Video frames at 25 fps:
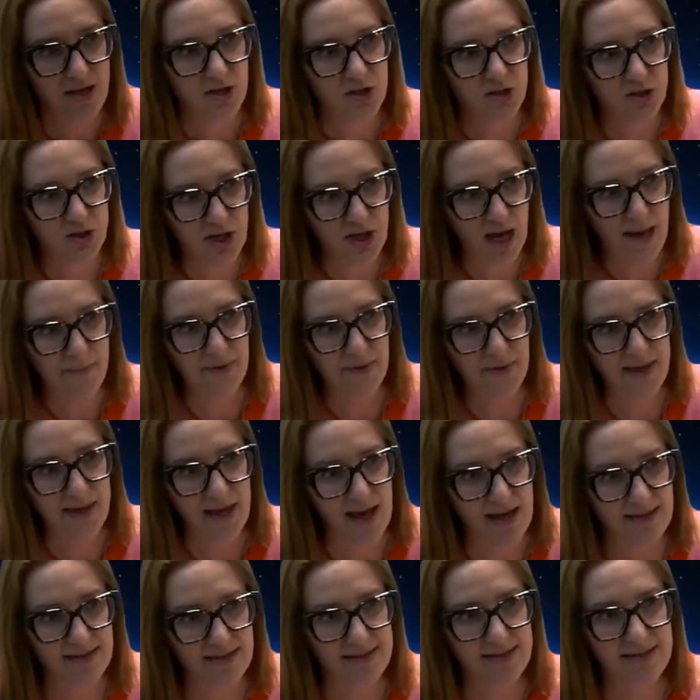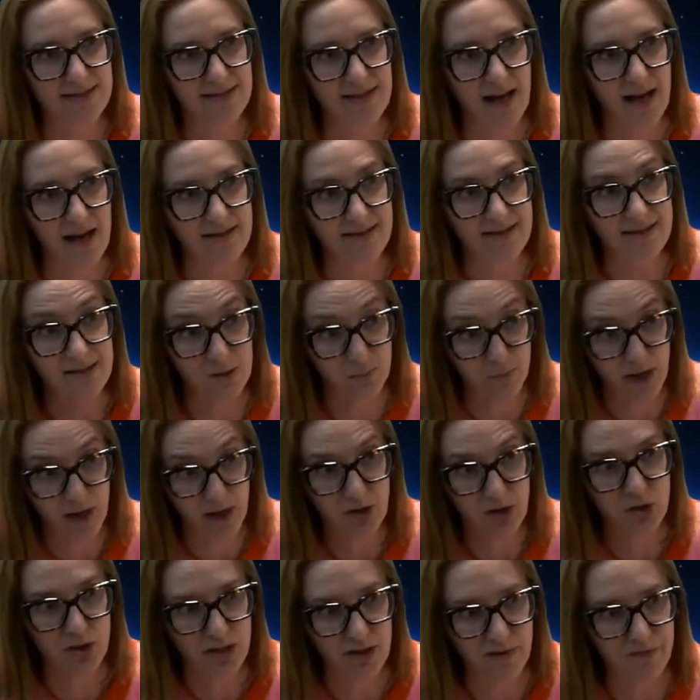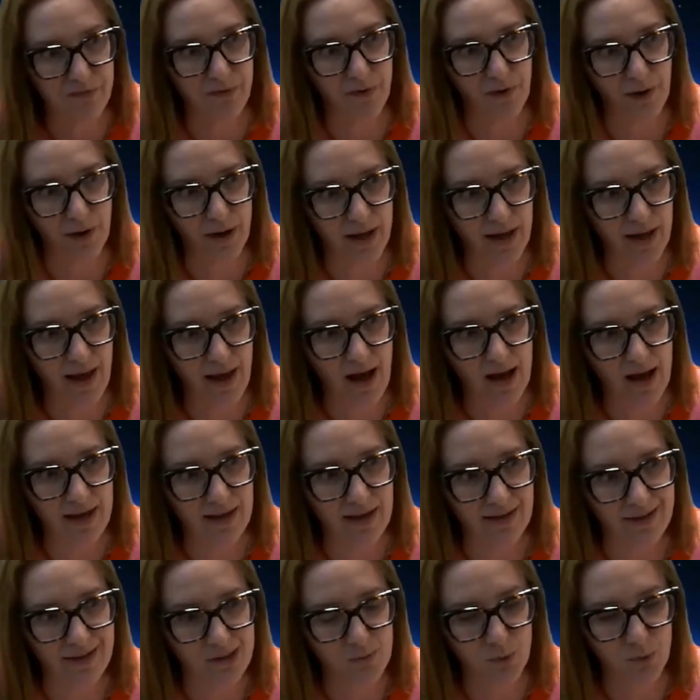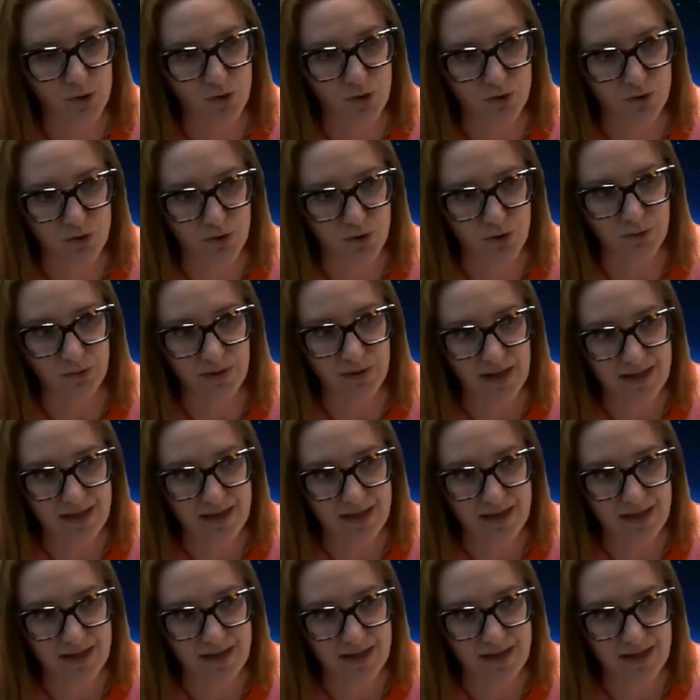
shaping exercise, especially for AI and export control,